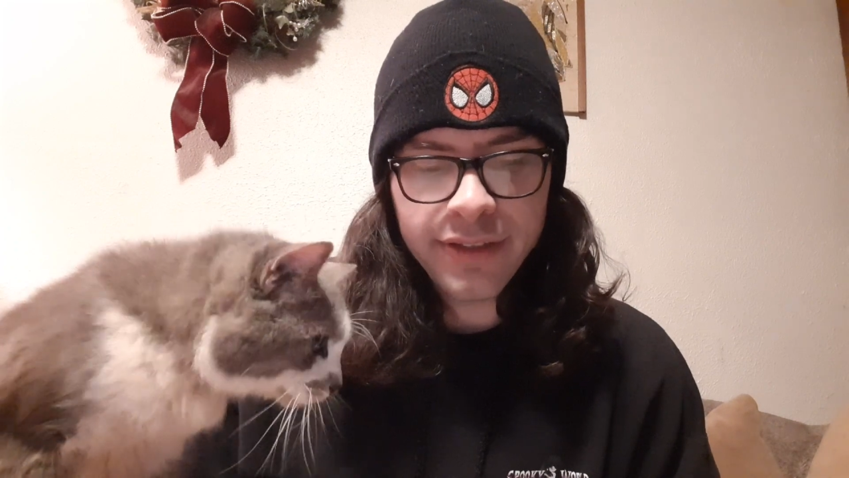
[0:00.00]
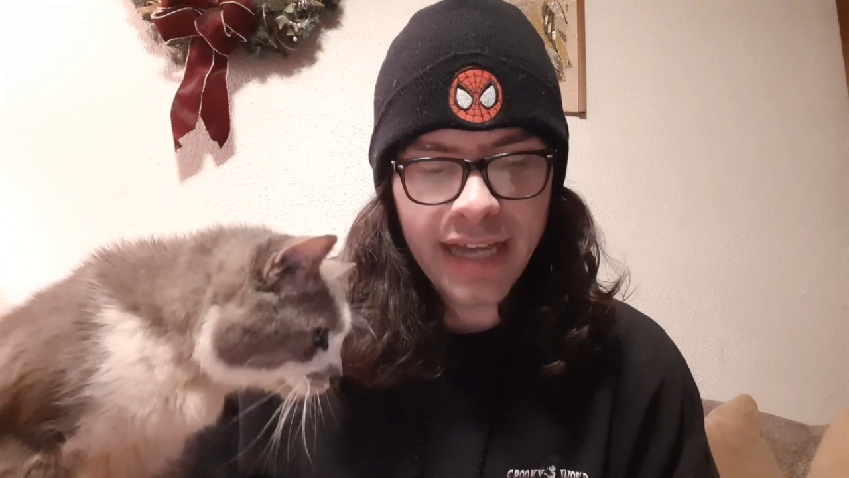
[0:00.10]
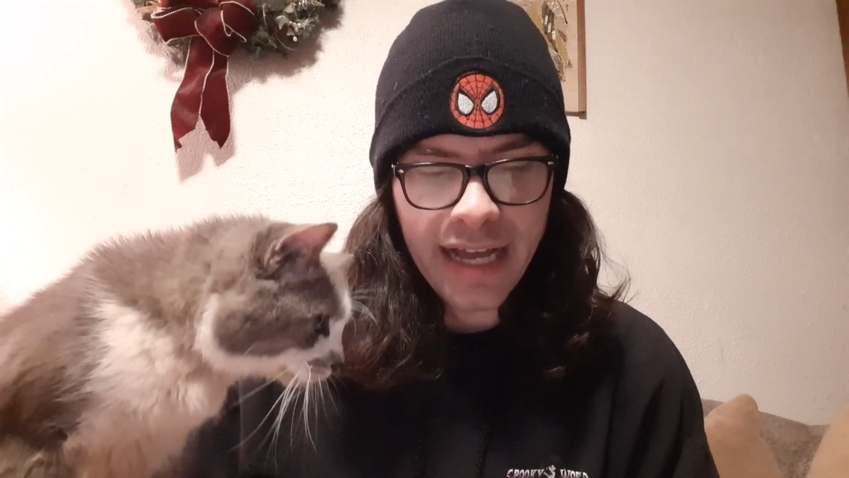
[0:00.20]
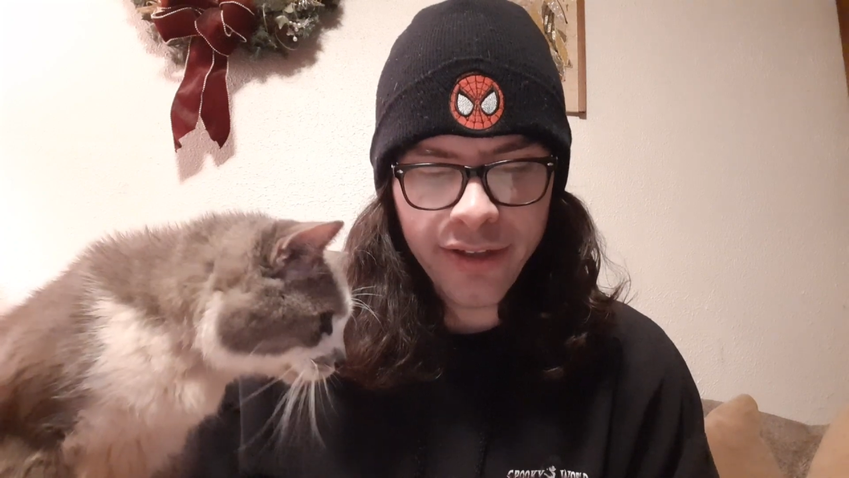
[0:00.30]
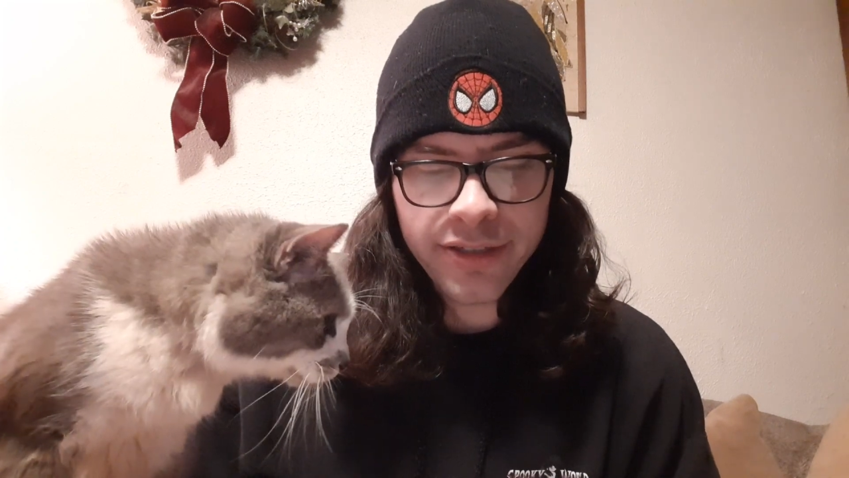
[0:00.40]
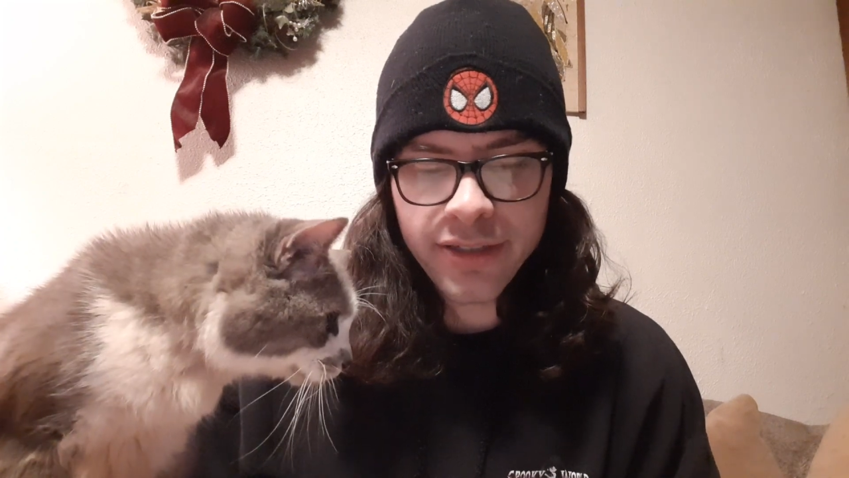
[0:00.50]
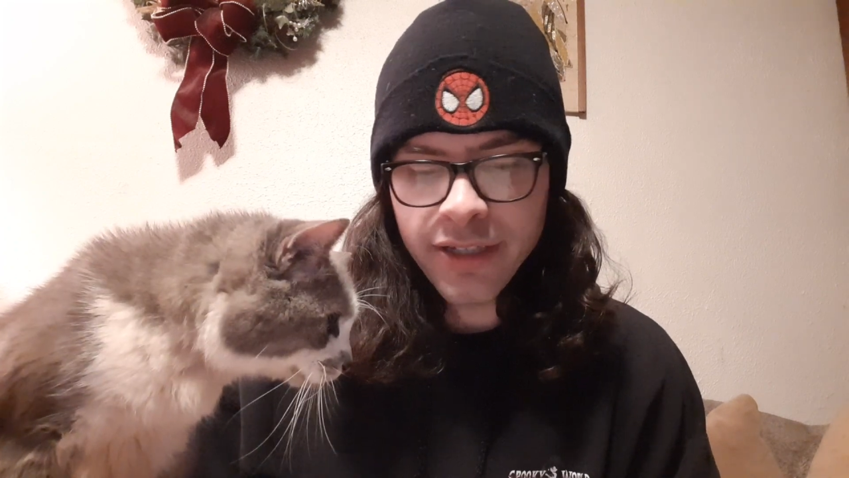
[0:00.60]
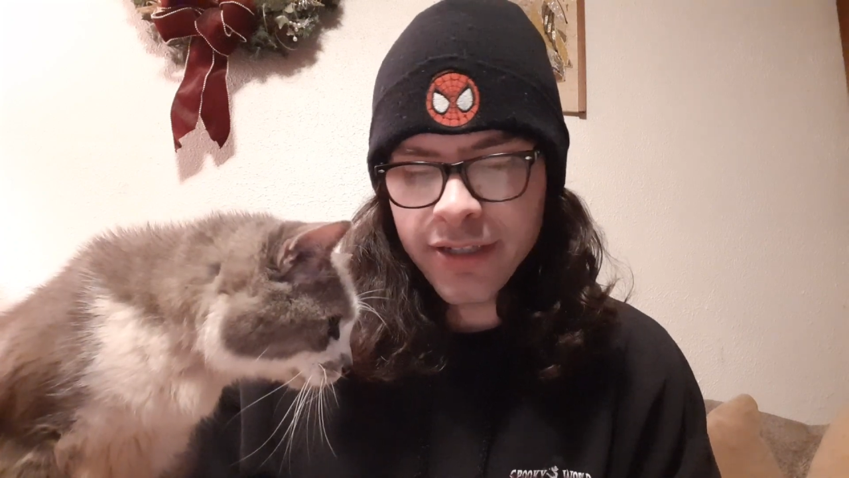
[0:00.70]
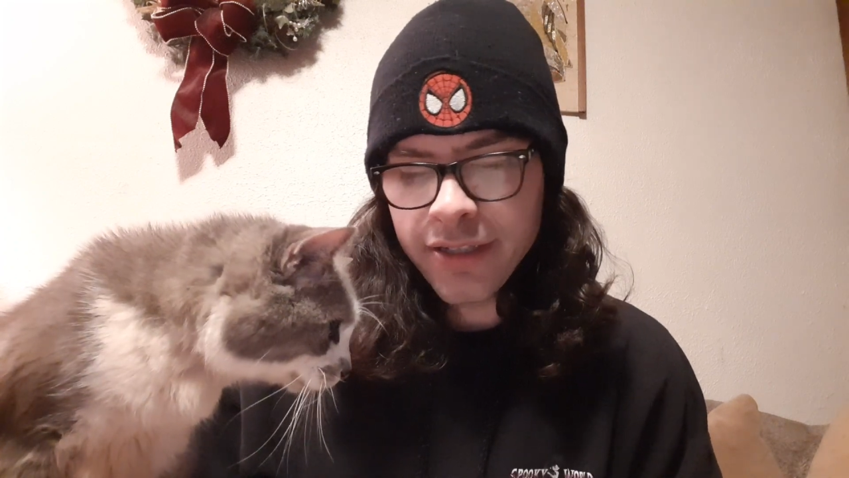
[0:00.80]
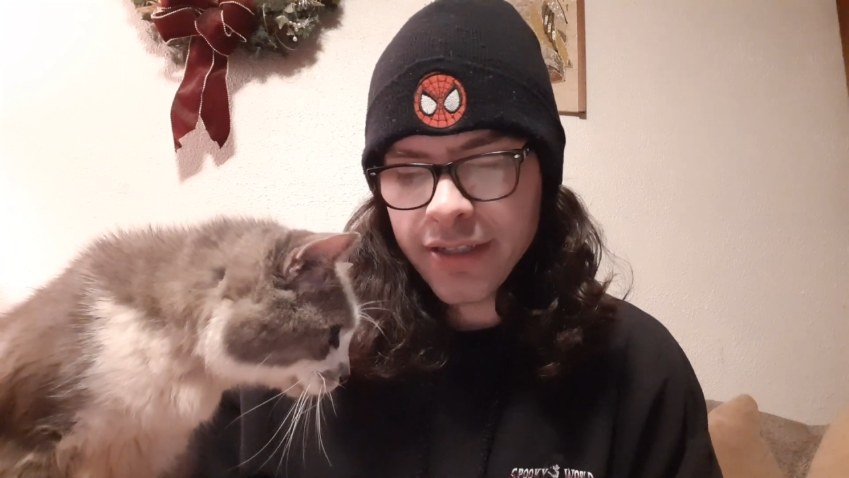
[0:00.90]
Dallas
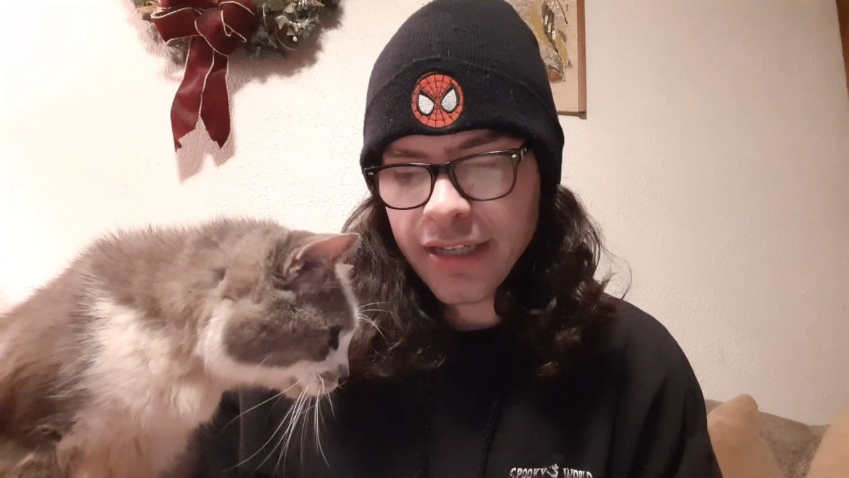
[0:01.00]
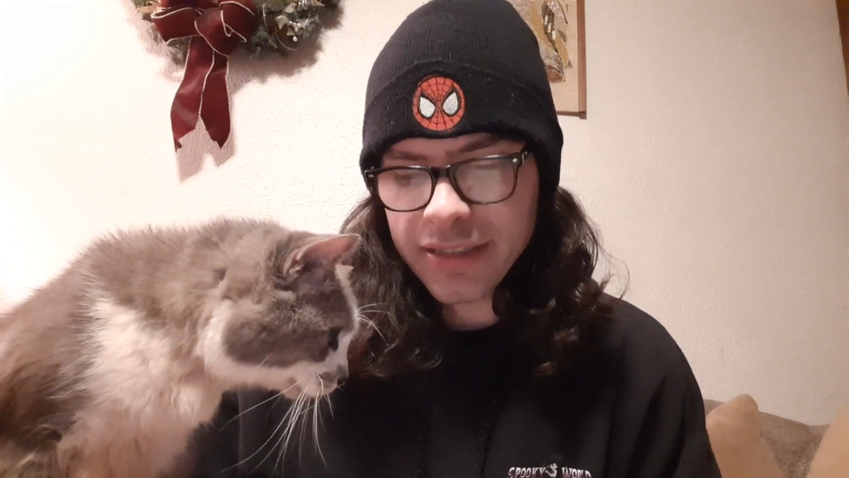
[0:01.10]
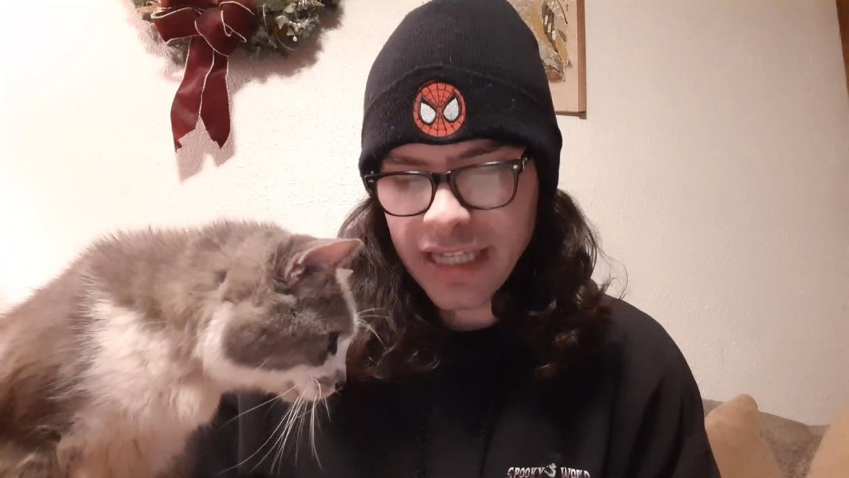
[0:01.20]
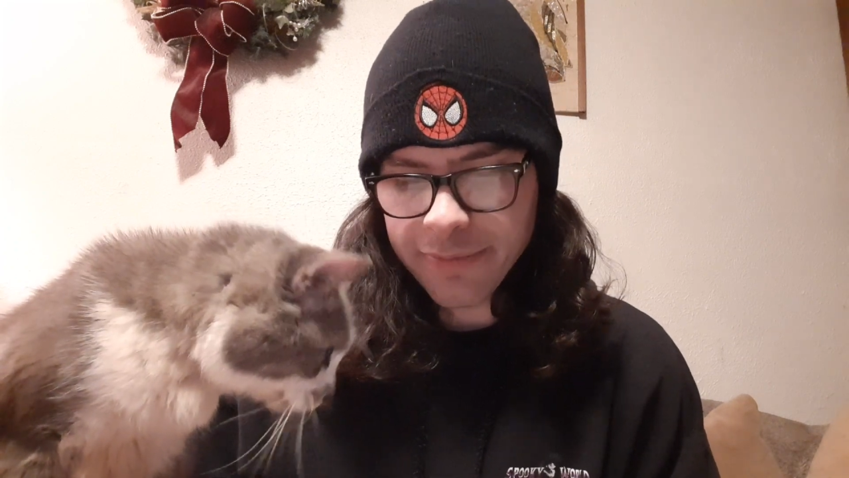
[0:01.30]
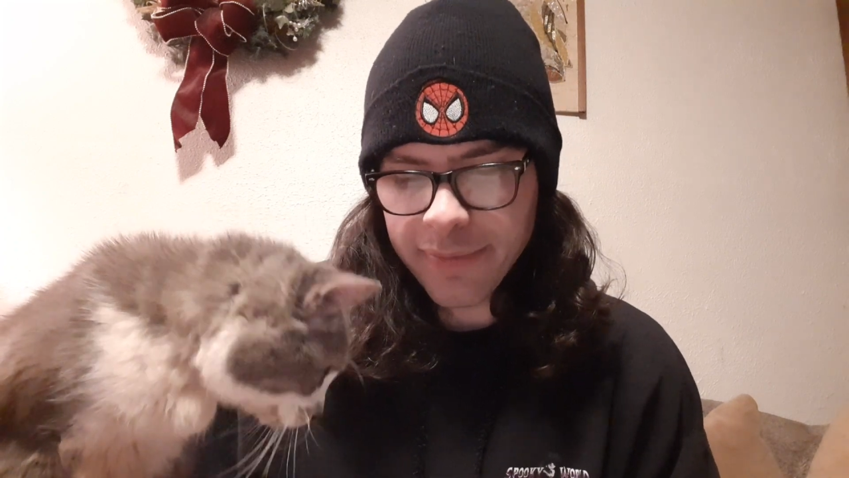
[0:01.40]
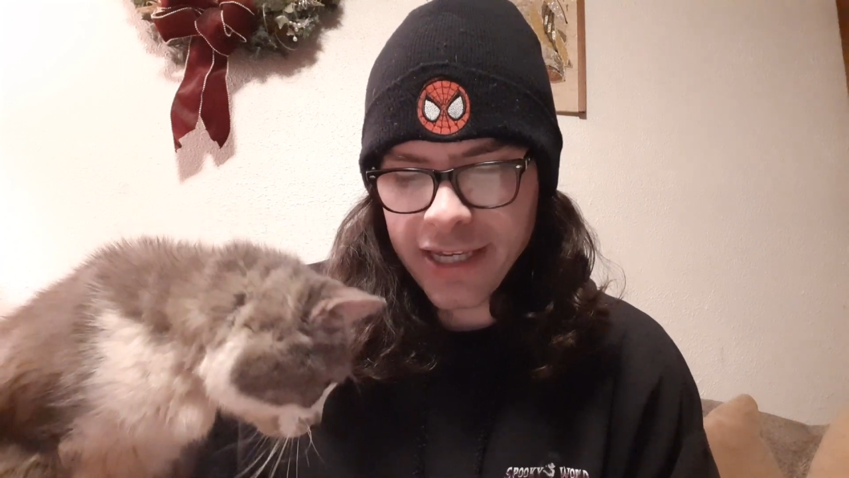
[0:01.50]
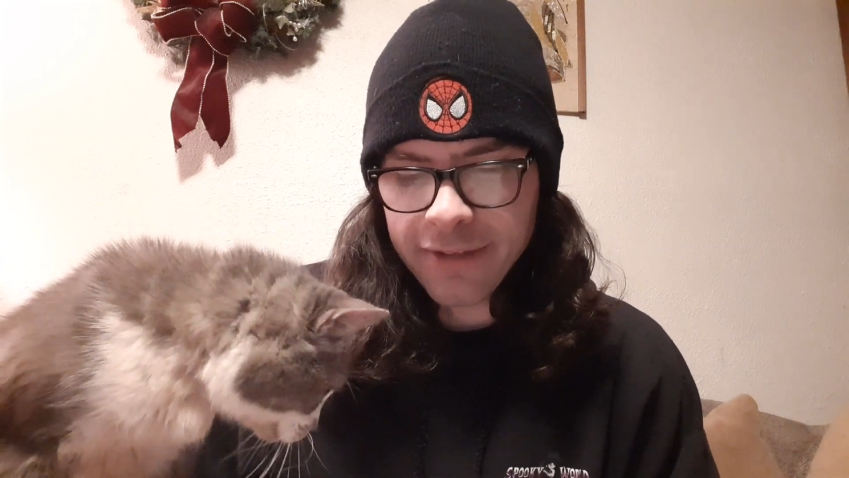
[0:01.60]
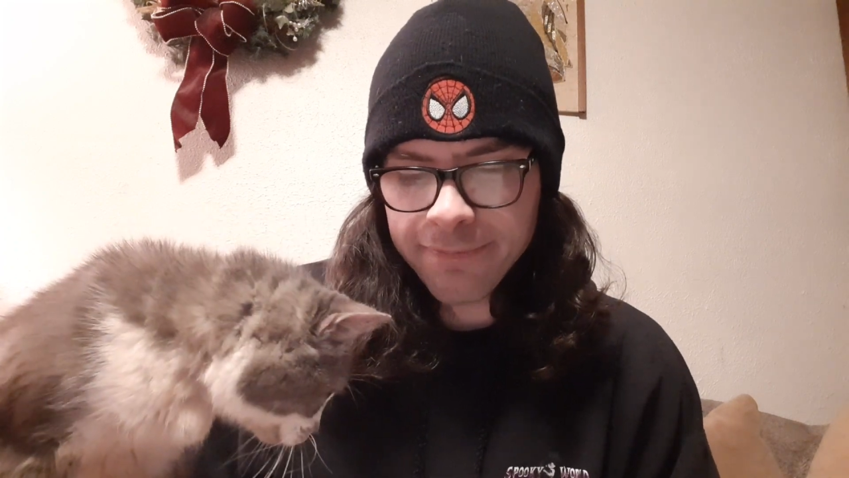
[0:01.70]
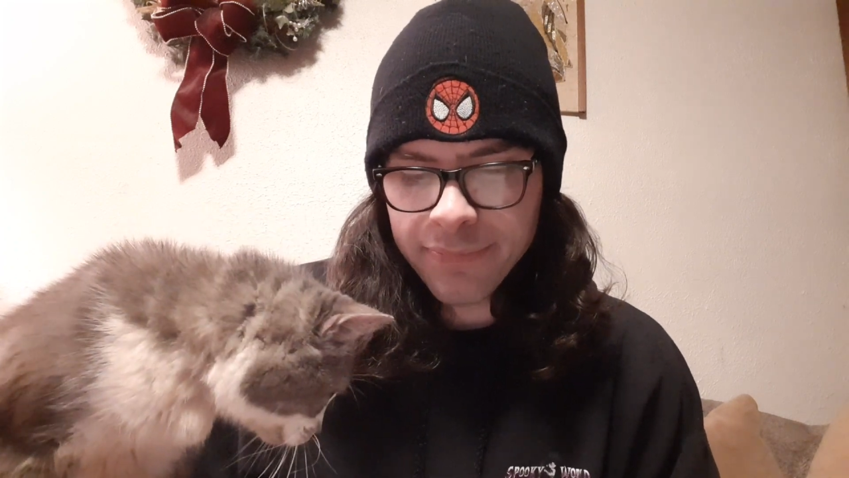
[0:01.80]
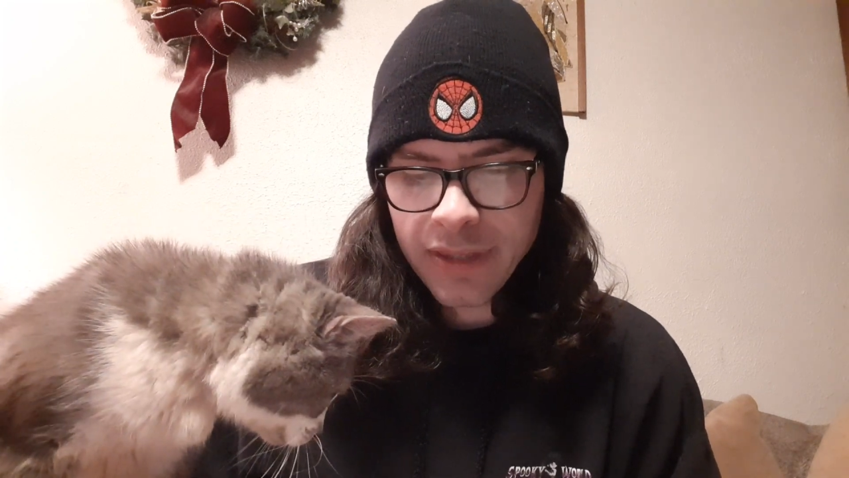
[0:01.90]
and Tampa Bay.